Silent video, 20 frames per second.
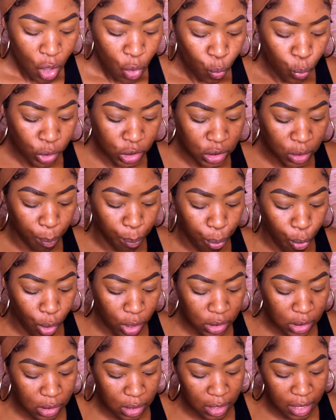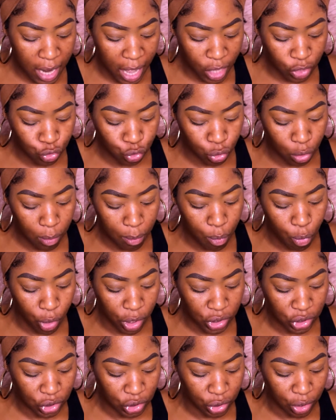which supports natural
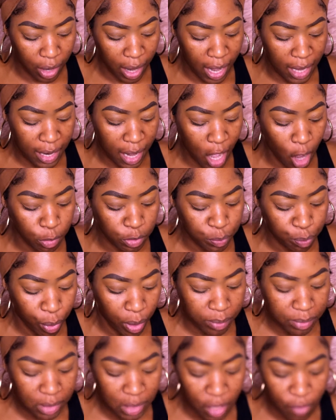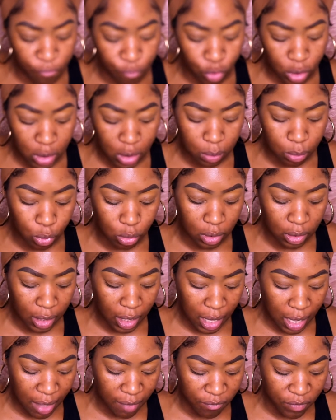moisture and helps prep skin for a smooth
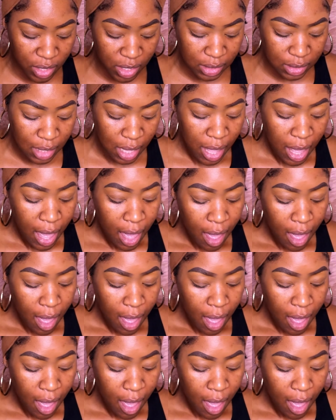canvas.